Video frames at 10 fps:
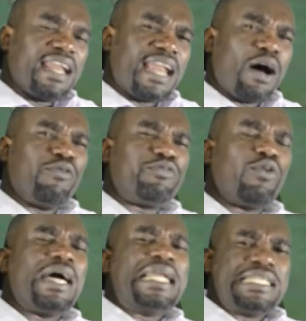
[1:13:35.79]
Now,
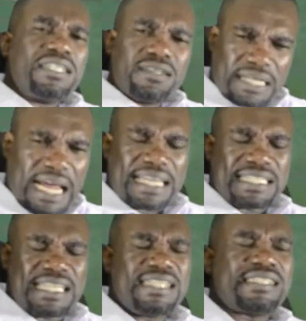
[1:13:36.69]
for a real
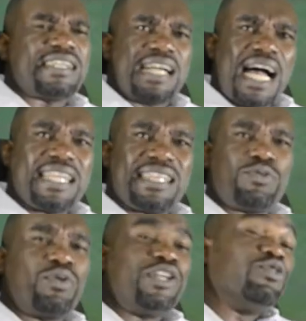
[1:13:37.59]
right, it is a right
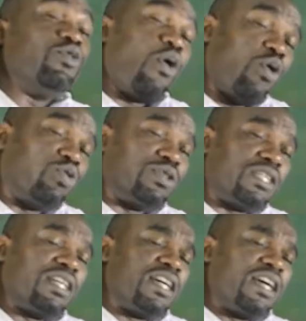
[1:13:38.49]
that when you
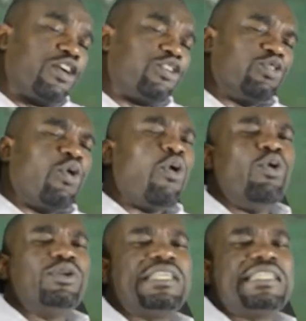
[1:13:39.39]
hold
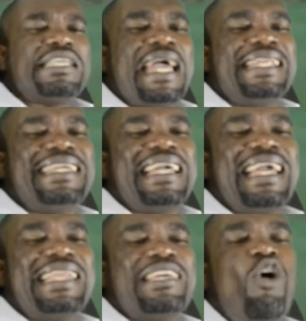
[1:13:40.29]
it and
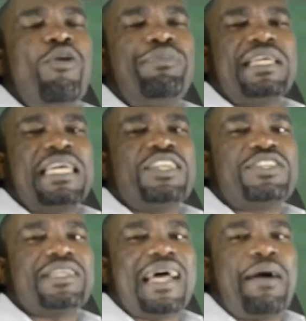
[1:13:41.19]
the
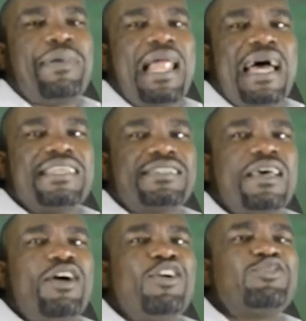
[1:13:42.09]
obligation
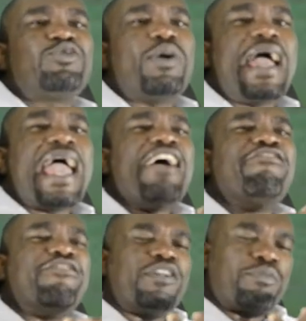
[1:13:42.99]
applies to
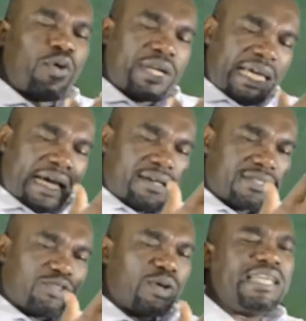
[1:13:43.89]
everybody
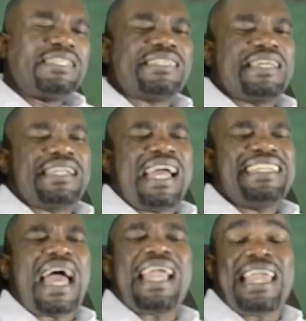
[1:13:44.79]
else. So it is a
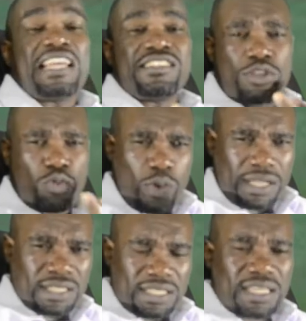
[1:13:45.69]
right against the
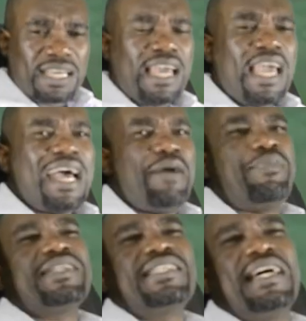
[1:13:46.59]
world. A
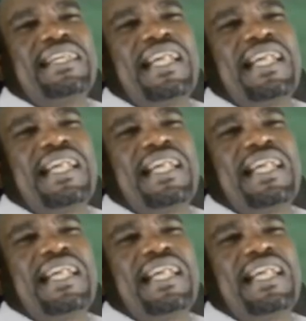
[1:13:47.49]
personal